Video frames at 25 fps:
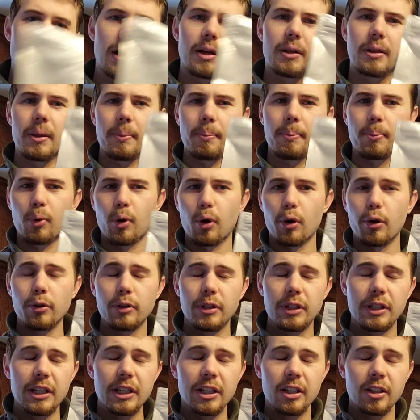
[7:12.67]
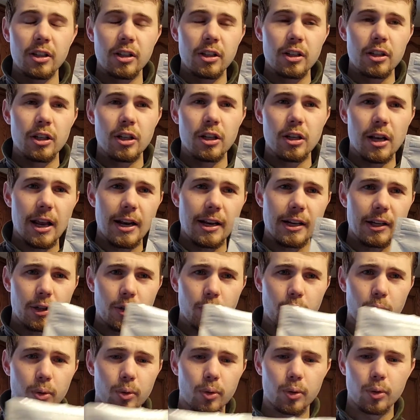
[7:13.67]
the protein, you let it
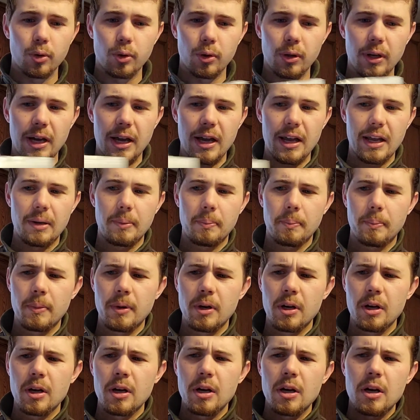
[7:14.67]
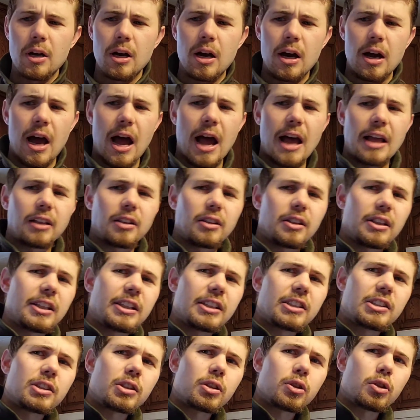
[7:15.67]
cool, and at
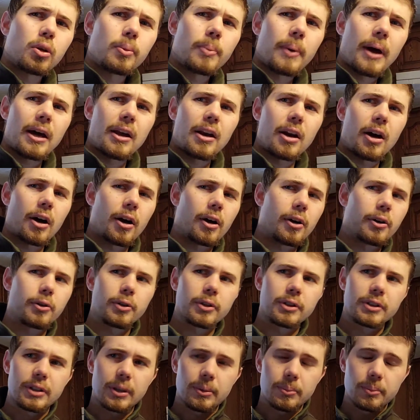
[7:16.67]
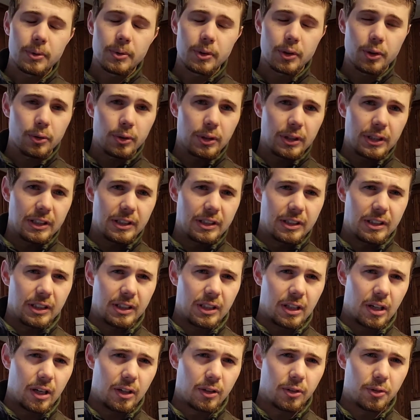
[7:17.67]
least to about 100 degrees,
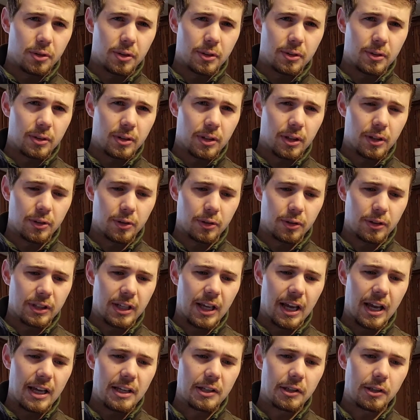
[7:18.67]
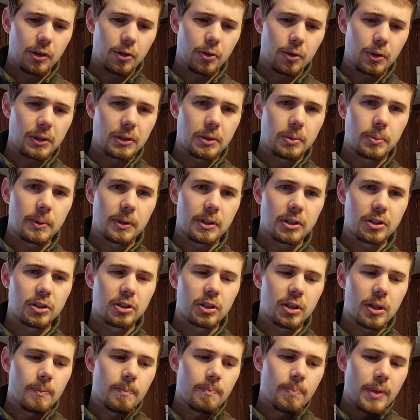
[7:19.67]
110 degrees, because
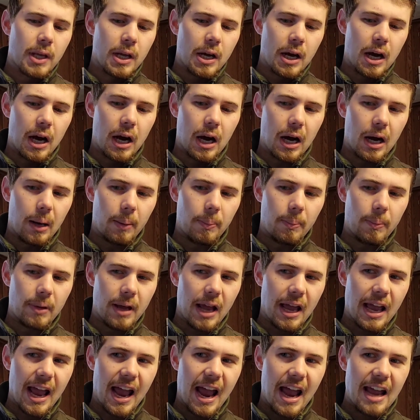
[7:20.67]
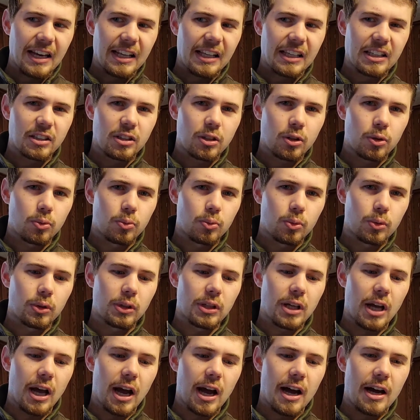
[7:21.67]
adding it to
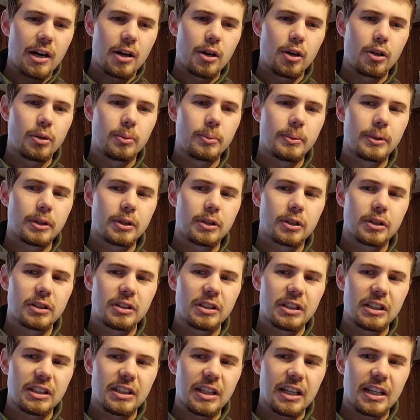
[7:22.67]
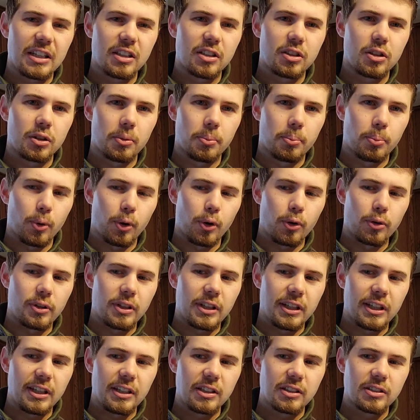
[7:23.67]
really hot oatmeal could denature the
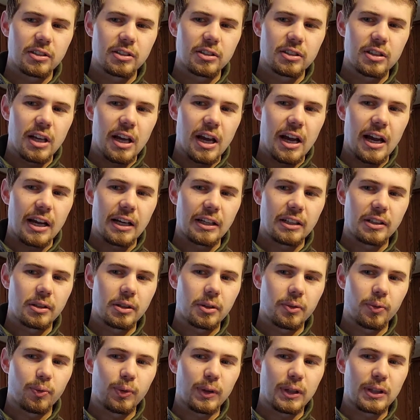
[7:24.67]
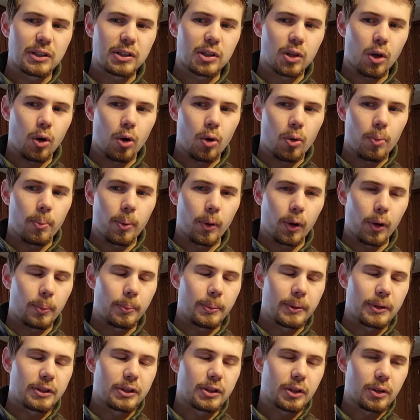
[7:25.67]
proteins, and it defeats the whole
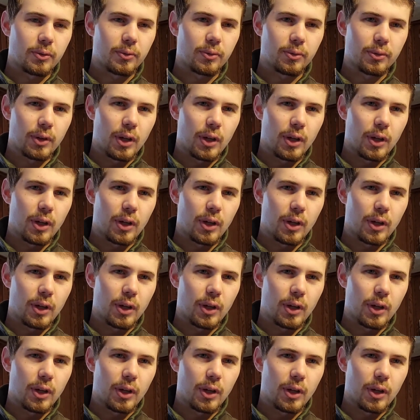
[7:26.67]
purpose of